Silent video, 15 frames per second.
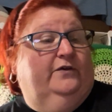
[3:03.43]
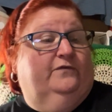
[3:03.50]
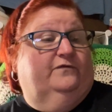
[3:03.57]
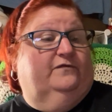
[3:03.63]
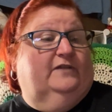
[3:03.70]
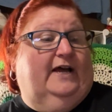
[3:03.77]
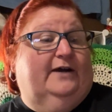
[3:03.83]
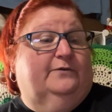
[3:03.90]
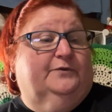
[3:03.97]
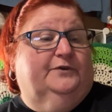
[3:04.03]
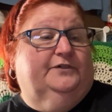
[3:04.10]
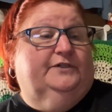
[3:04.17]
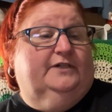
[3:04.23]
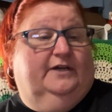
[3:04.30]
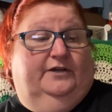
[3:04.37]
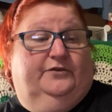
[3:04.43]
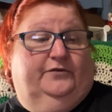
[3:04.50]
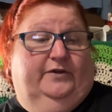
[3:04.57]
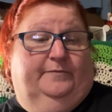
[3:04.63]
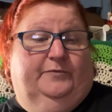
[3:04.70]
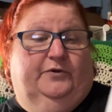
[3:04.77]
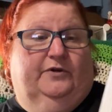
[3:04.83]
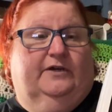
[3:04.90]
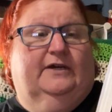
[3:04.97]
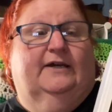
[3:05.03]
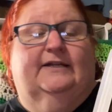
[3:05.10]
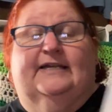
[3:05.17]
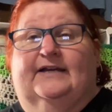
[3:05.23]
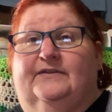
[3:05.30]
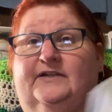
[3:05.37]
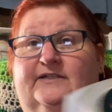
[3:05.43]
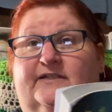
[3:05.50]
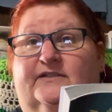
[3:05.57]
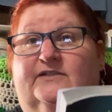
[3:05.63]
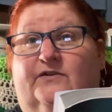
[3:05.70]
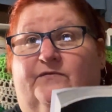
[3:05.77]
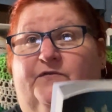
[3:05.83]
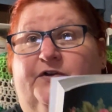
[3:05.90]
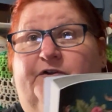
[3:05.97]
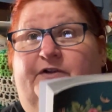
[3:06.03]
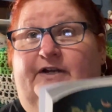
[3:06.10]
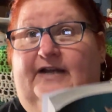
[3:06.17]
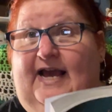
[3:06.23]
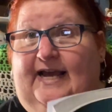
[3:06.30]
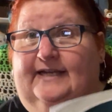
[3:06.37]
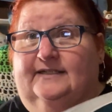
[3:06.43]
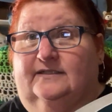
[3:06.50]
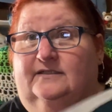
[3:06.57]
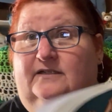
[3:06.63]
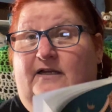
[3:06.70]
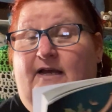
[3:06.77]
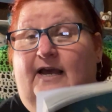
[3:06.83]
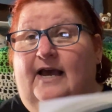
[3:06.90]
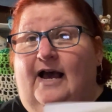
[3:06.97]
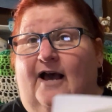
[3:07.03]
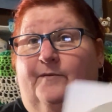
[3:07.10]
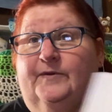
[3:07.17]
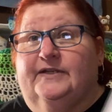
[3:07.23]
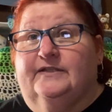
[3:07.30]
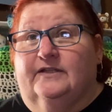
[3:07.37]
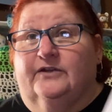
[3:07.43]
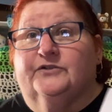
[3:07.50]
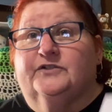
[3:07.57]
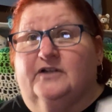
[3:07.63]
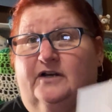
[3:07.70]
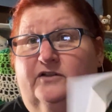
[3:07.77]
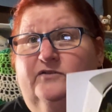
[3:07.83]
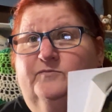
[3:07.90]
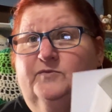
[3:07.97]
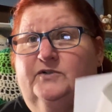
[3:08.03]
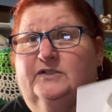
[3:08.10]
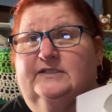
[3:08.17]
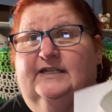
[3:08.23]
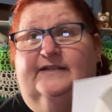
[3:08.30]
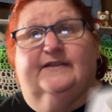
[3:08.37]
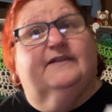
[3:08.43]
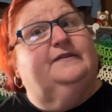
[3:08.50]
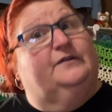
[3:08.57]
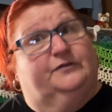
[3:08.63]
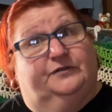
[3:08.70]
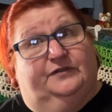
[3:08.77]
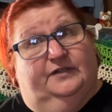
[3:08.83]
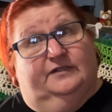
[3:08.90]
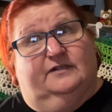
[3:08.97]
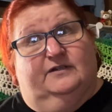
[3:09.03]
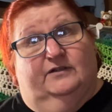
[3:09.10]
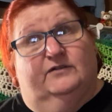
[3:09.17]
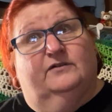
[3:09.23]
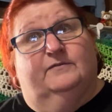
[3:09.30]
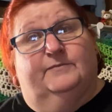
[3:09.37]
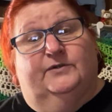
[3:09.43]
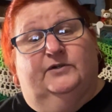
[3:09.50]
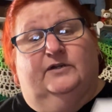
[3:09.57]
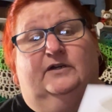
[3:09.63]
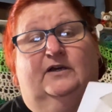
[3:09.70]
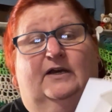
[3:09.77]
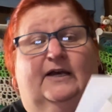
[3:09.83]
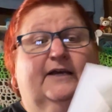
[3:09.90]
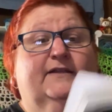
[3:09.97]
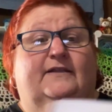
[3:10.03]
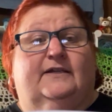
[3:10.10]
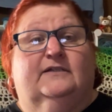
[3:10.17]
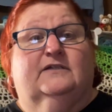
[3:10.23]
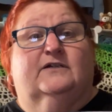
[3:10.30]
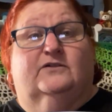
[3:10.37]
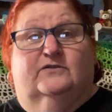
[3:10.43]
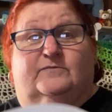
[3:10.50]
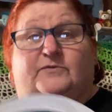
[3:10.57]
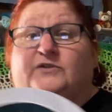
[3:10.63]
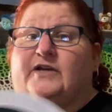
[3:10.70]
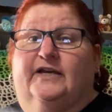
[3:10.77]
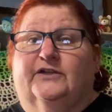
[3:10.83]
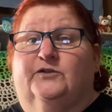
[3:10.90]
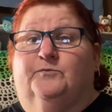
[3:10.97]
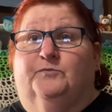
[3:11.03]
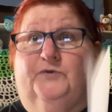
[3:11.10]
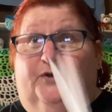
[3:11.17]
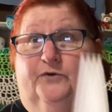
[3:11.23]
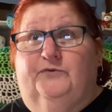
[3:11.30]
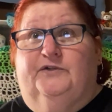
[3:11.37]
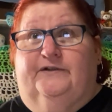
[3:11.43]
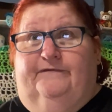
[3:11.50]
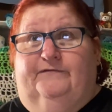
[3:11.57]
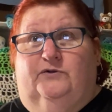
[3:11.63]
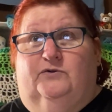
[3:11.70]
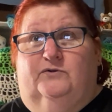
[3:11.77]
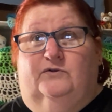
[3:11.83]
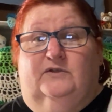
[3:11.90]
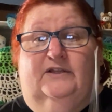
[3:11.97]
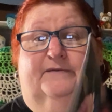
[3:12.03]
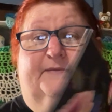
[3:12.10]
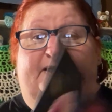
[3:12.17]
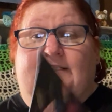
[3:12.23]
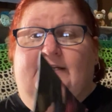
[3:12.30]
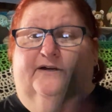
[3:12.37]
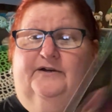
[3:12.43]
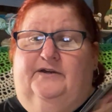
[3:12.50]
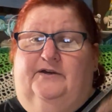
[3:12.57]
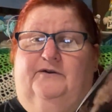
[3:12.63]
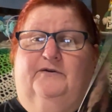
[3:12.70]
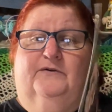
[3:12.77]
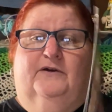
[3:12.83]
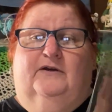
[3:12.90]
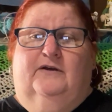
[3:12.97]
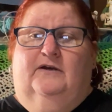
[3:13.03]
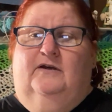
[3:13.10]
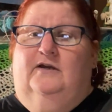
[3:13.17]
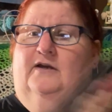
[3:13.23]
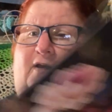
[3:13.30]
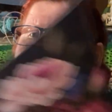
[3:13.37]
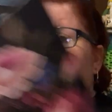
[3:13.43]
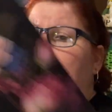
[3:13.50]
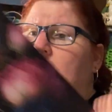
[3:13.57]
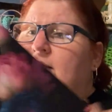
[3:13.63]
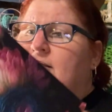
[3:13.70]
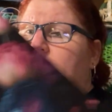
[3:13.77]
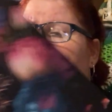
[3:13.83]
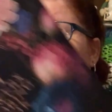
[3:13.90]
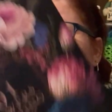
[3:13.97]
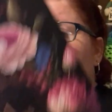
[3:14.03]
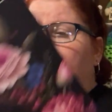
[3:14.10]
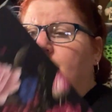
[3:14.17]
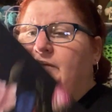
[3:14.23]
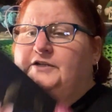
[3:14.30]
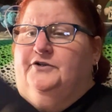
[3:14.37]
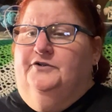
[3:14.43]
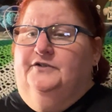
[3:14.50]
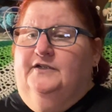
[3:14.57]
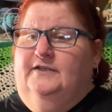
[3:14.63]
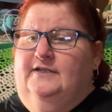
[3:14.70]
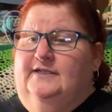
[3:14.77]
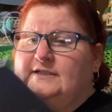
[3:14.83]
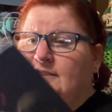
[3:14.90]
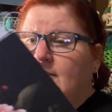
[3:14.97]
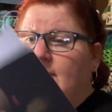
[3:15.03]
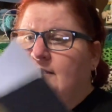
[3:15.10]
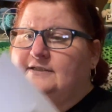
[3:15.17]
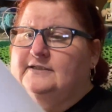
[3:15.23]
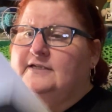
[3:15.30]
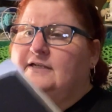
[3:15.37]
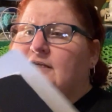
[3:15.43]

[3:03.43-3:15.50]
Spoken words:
Flowers Coloring Book. Now, this is a very nice... I mean, there's coloring books, and then there's this coloring book. This coloring book is beautiful, let me tell you. The pictures in this is...